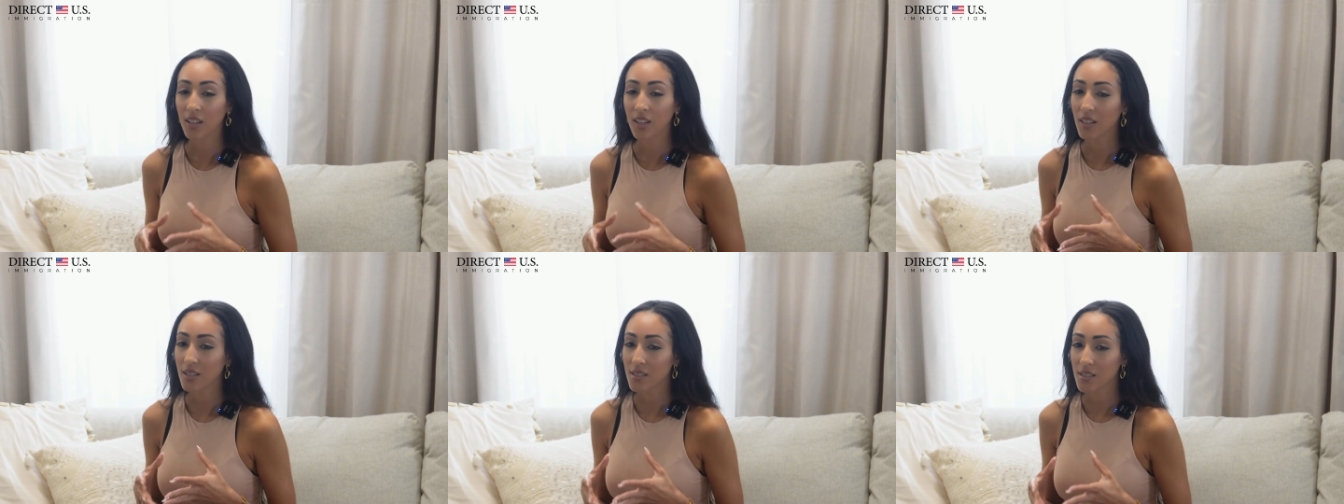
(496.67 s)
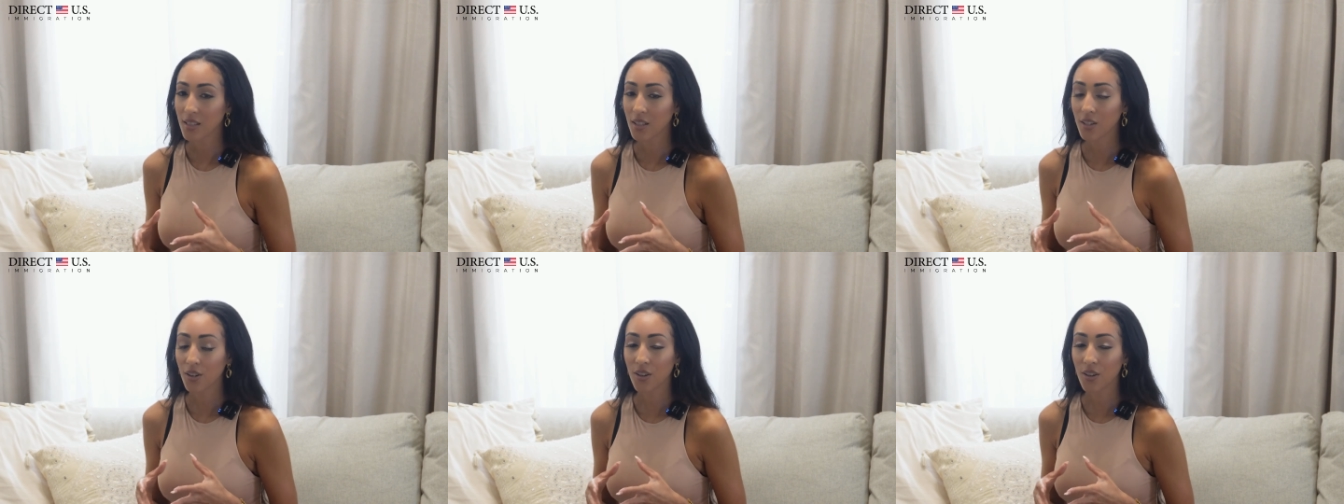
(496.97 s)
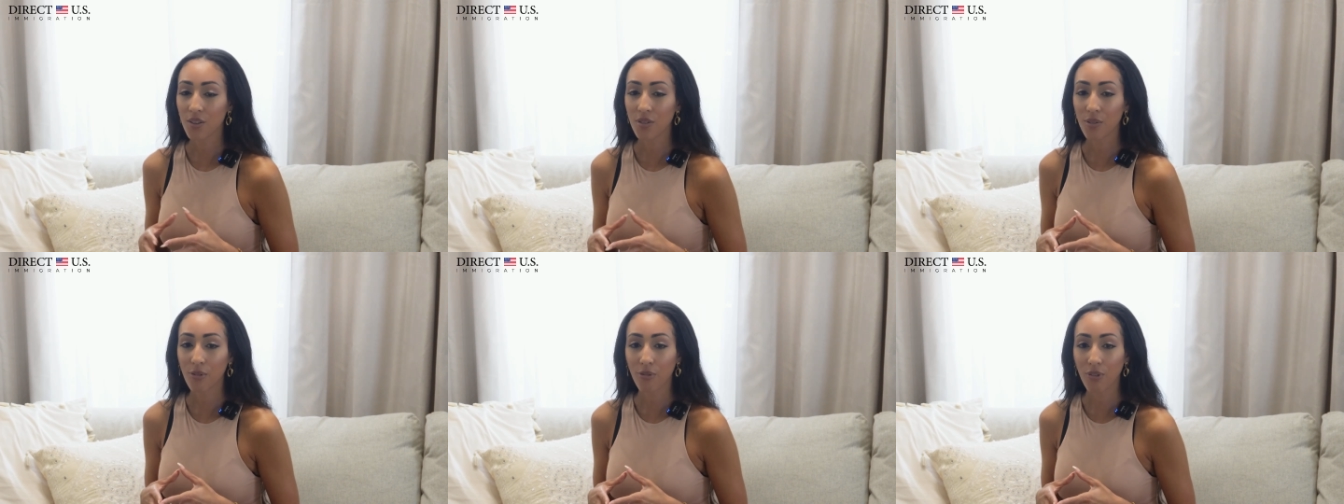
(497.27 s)

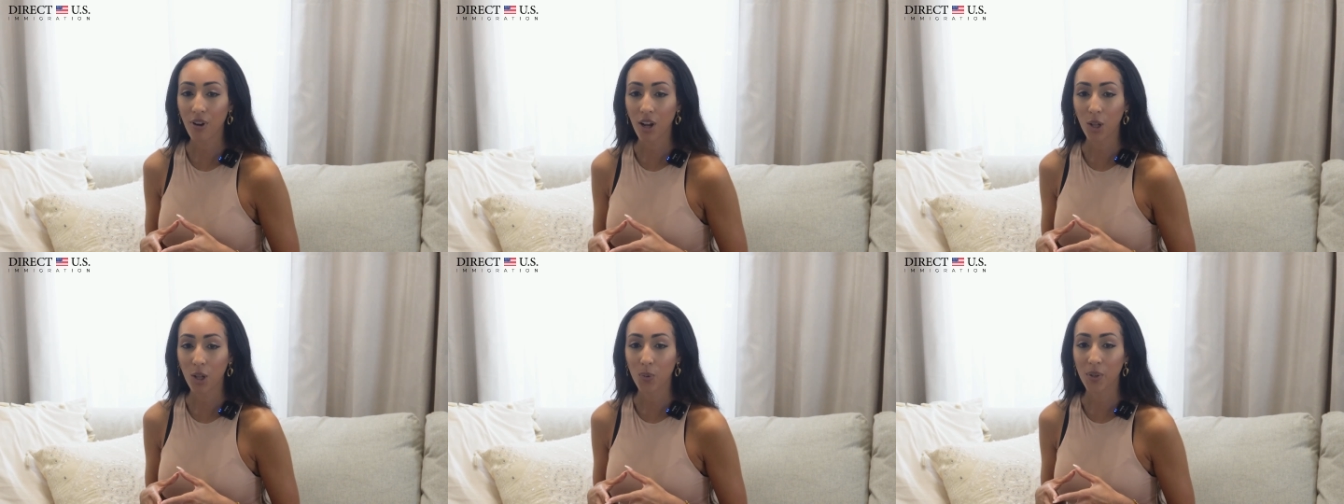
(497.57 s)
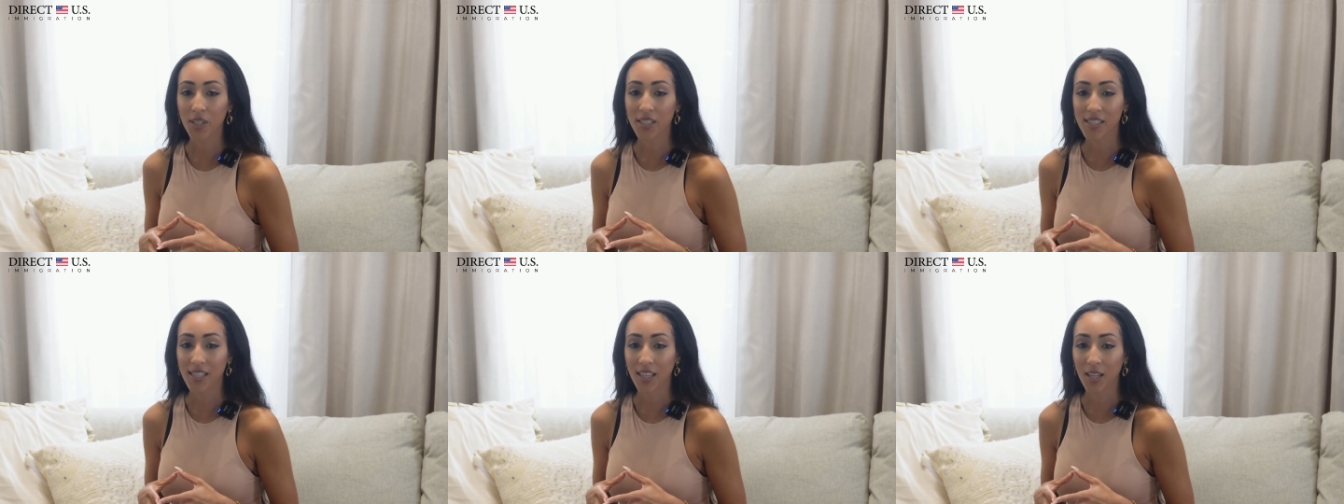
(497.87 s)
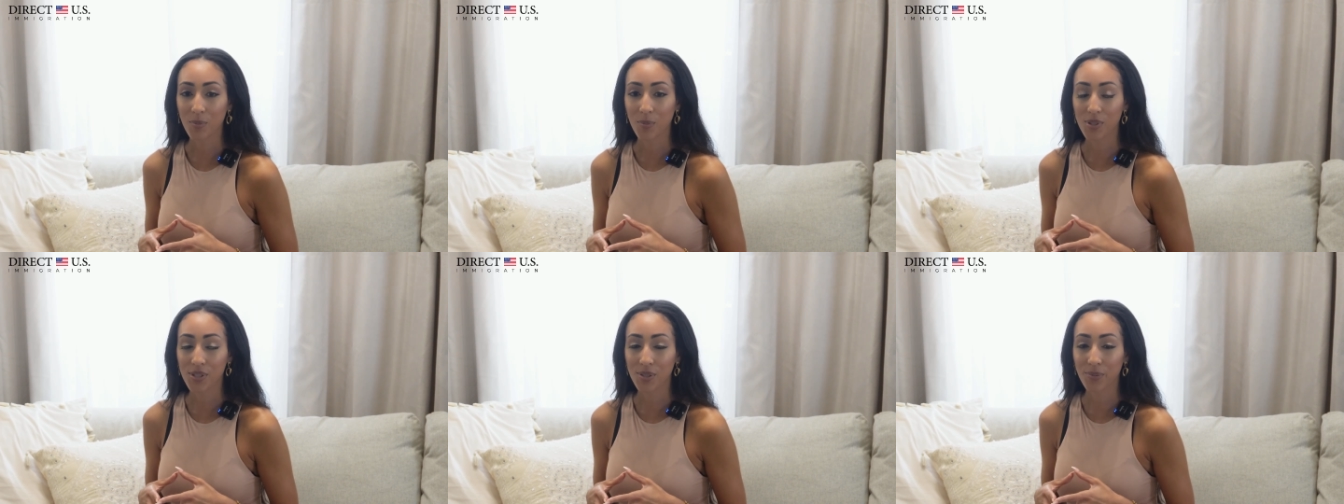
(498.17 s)
consider the following
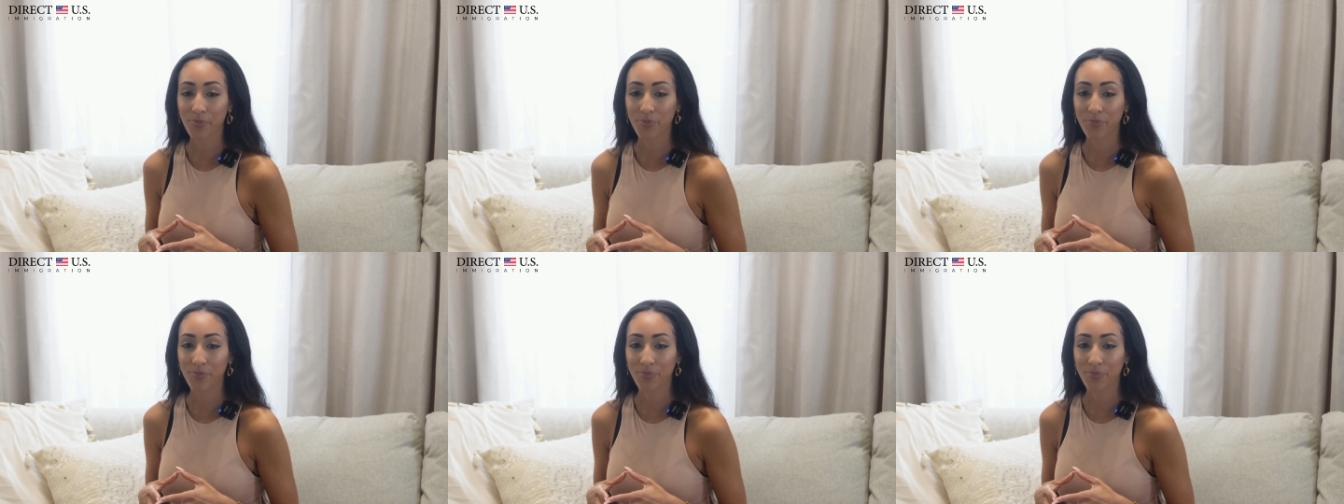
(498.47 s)
tips.